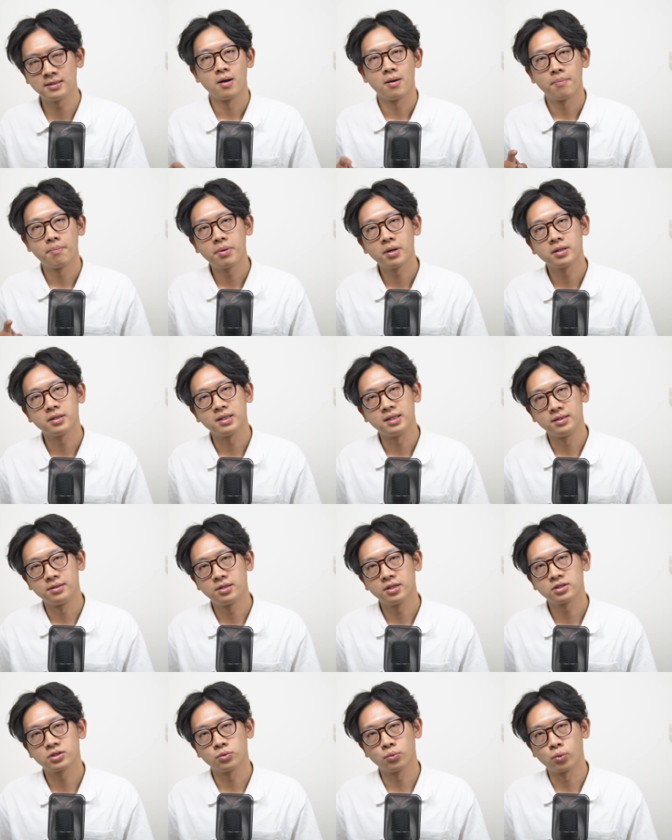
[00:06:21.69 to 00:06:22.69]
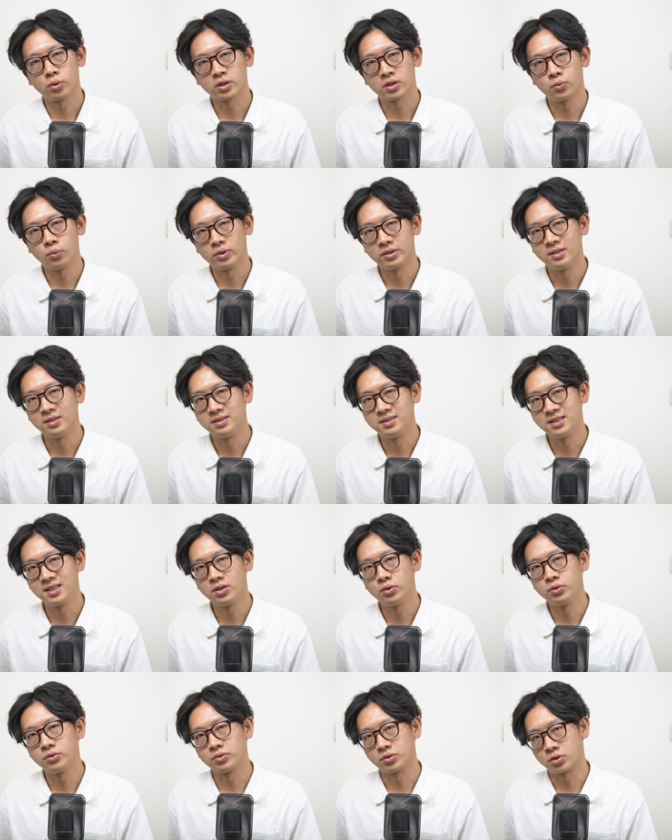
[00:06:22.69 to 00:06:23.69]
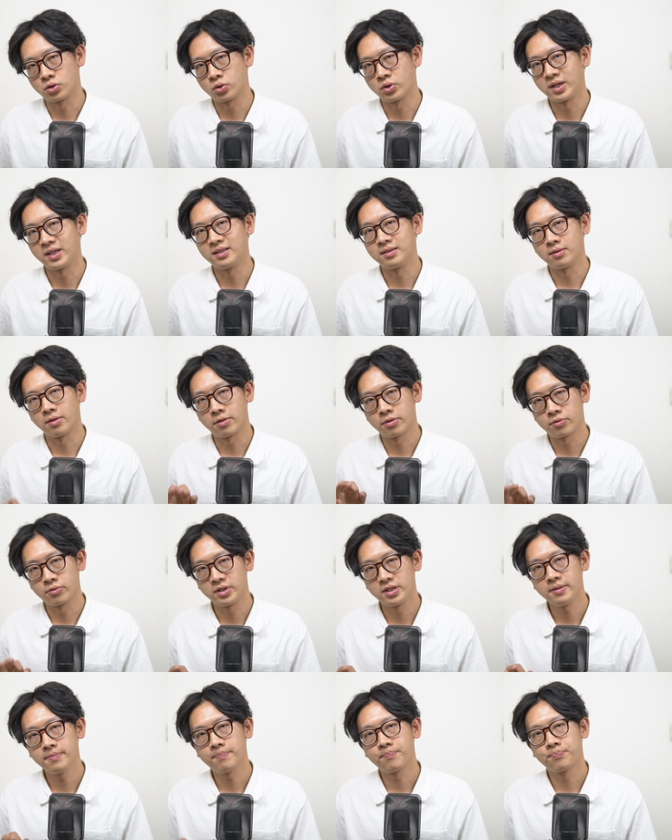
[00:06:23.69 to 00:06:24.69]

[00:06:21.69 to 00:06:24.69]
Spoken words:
but it does work with the Zhiyun Crane 3.